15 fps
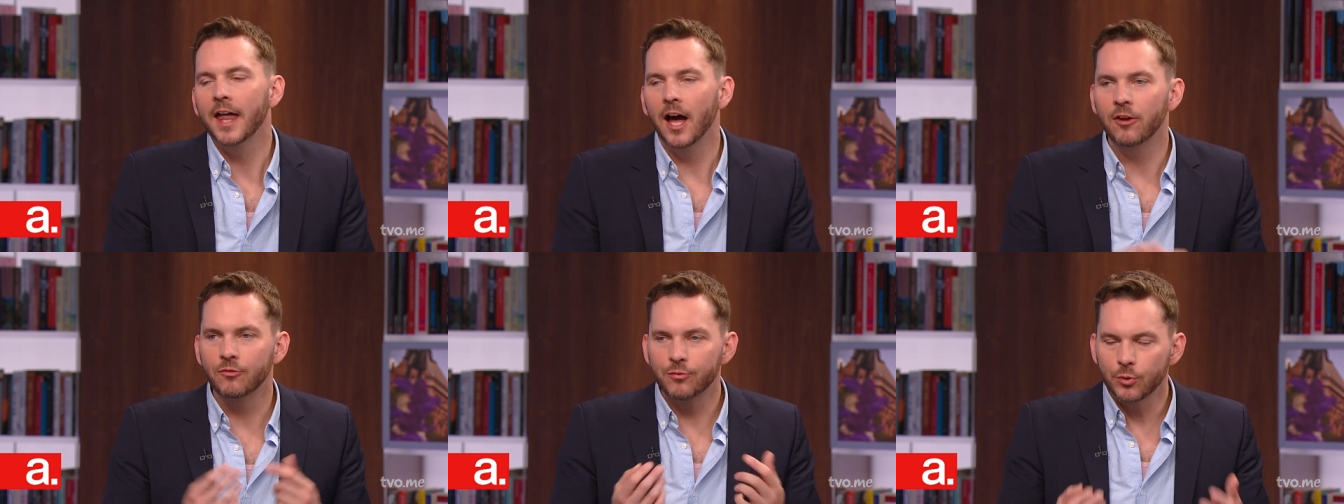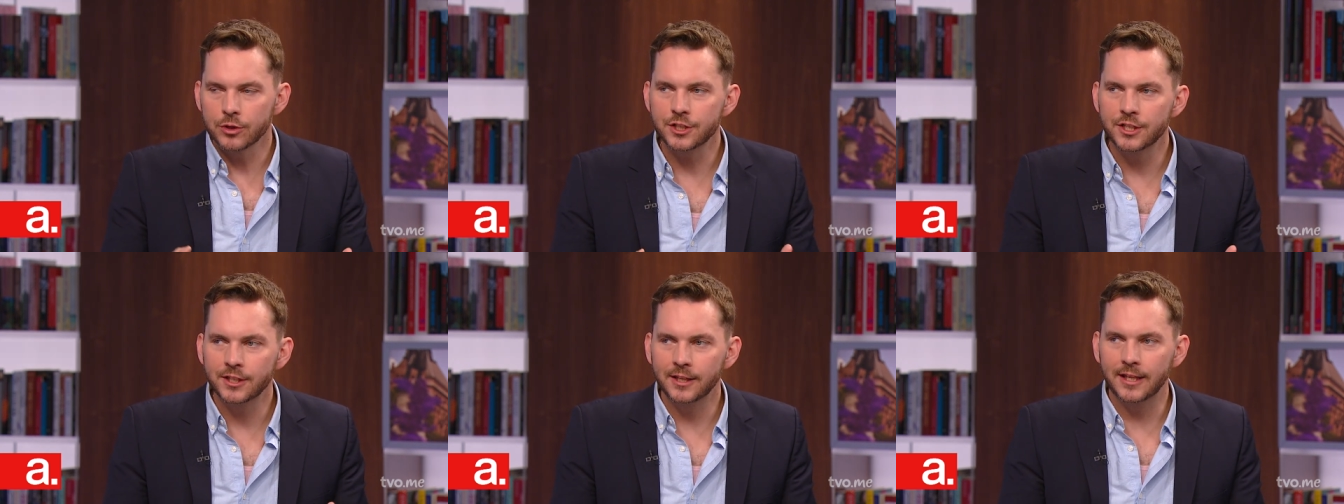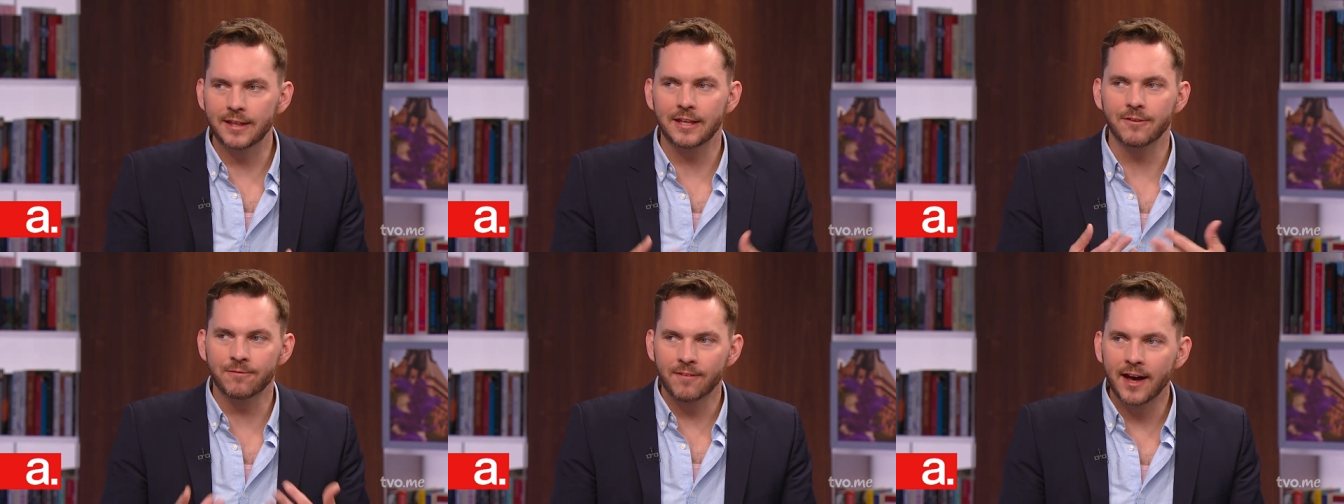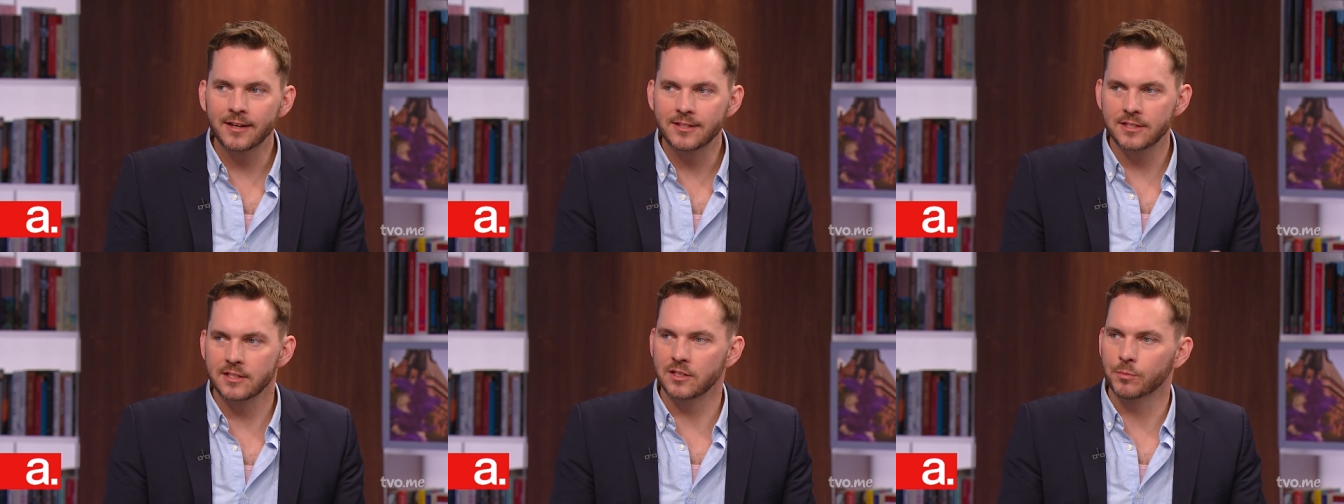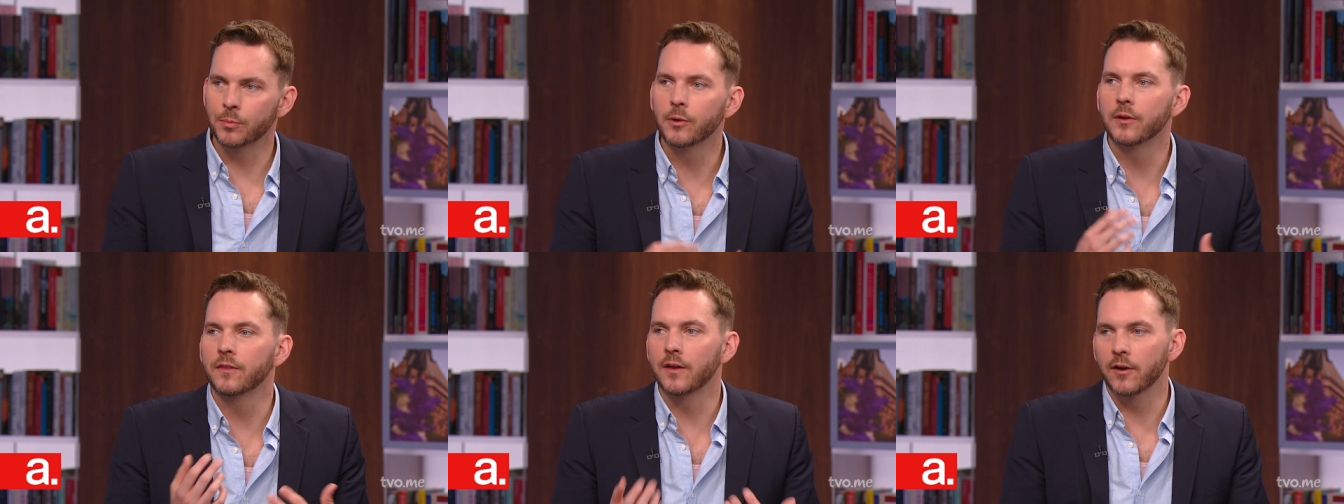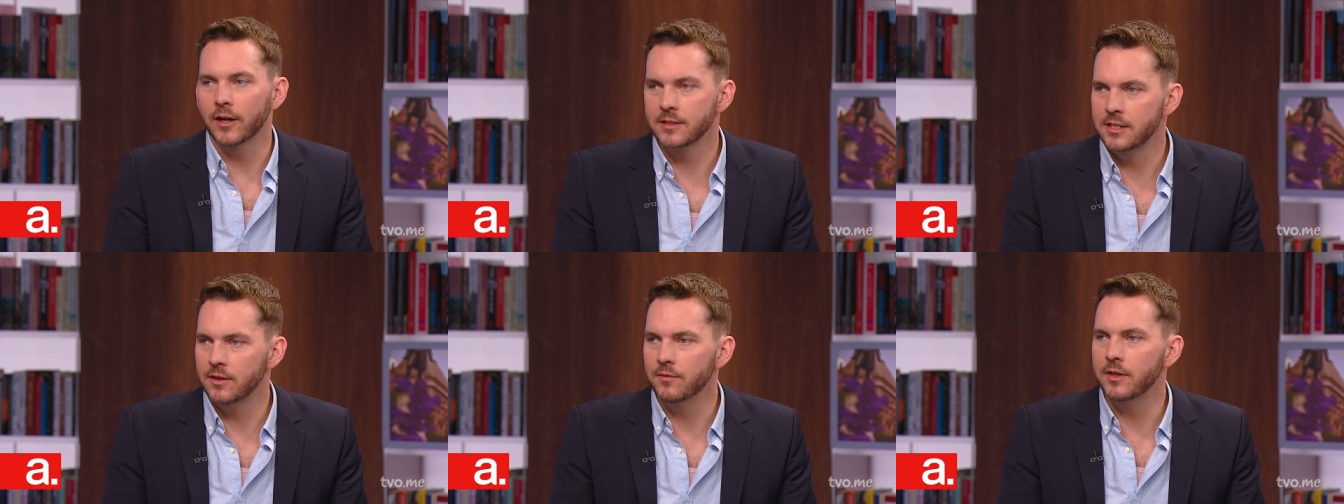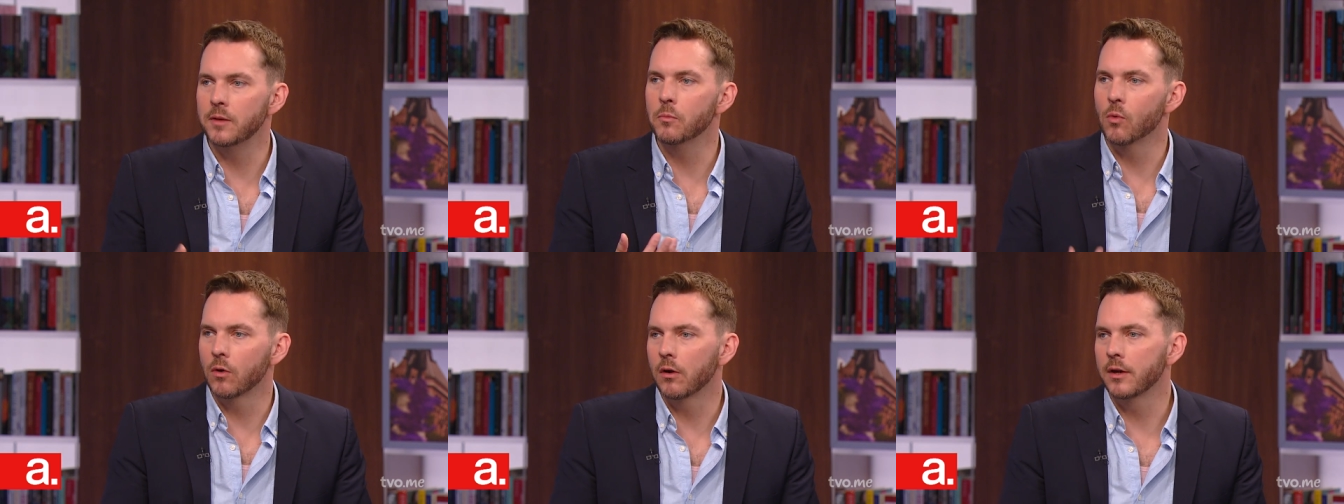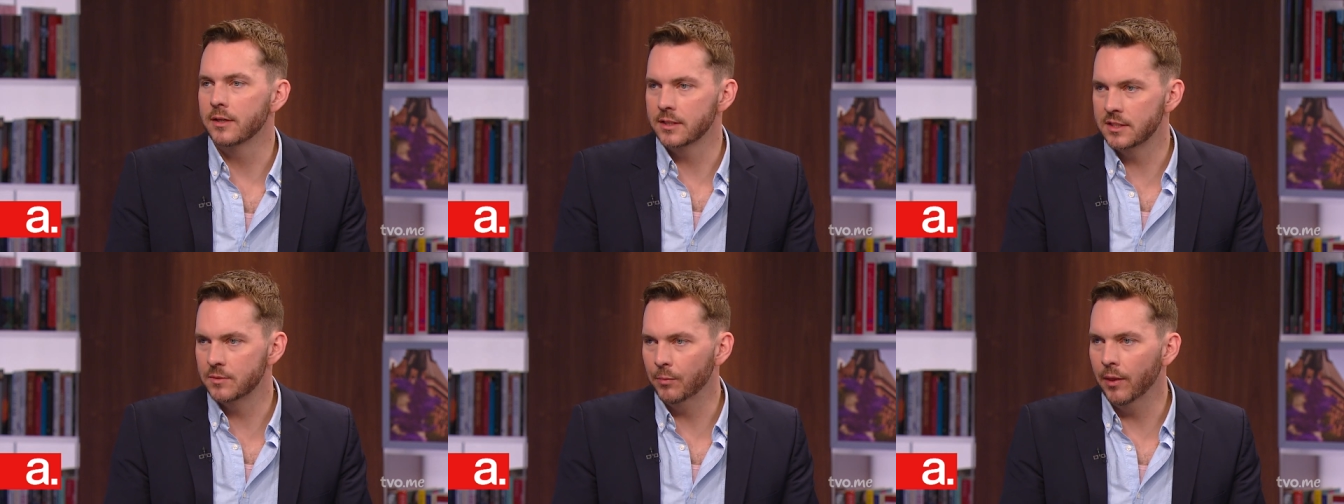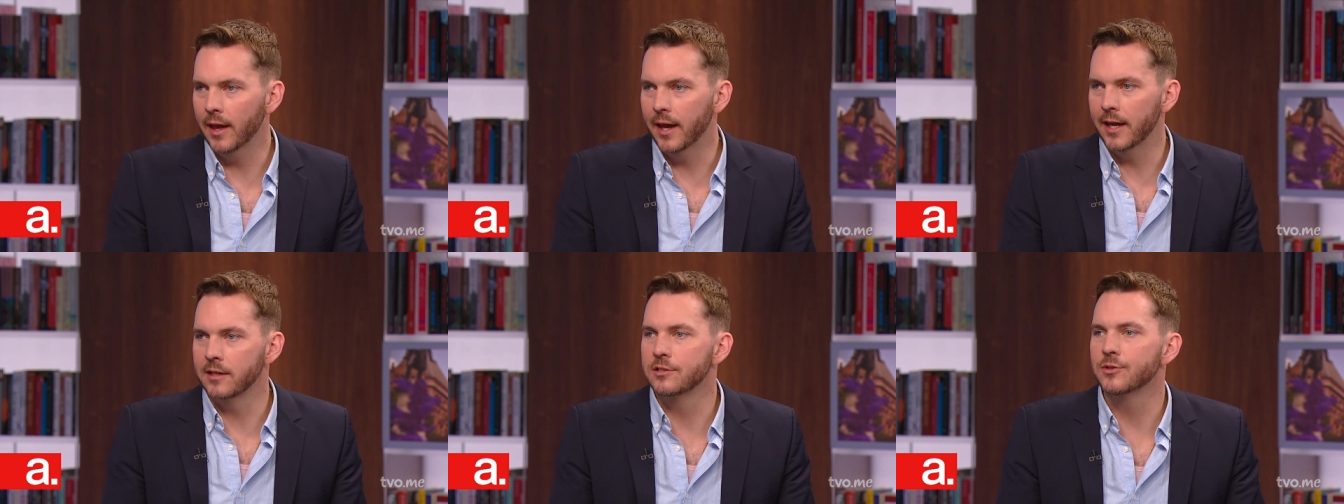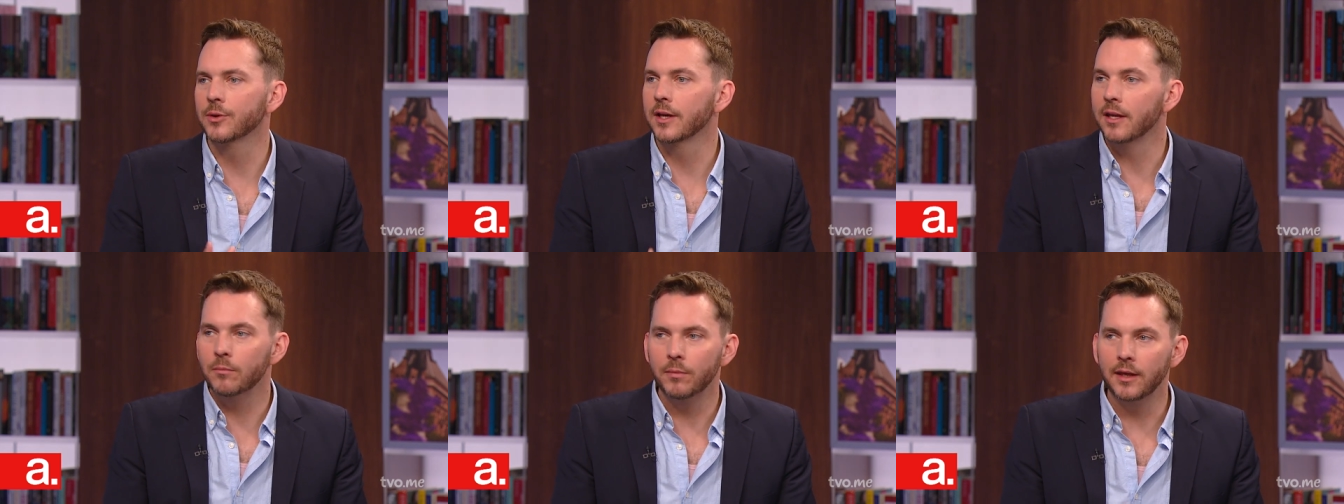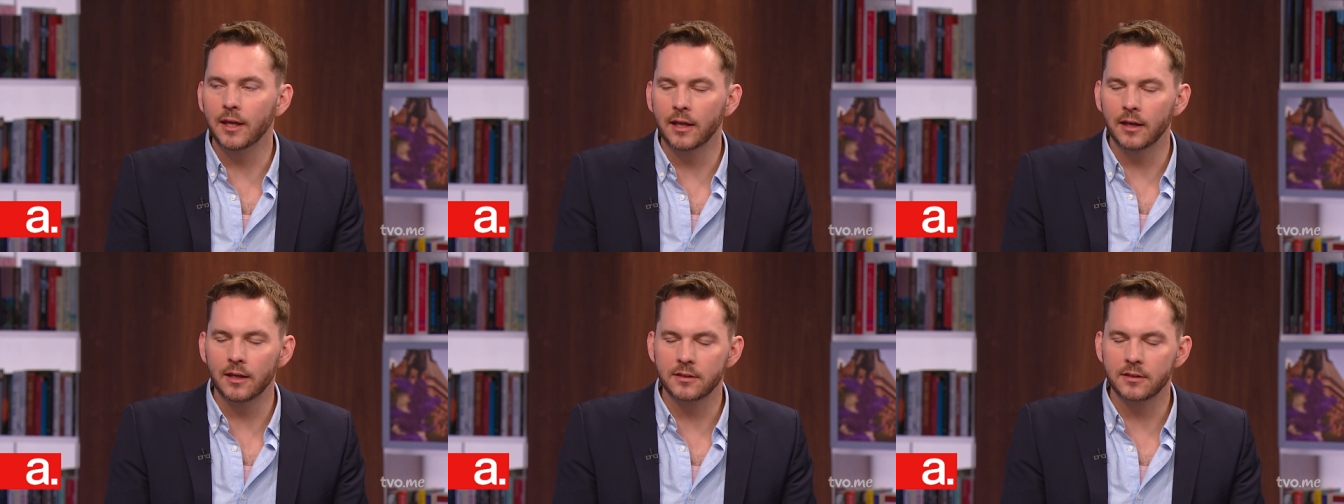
Unfortunately, the effect is to put their activity more on display, so it can be,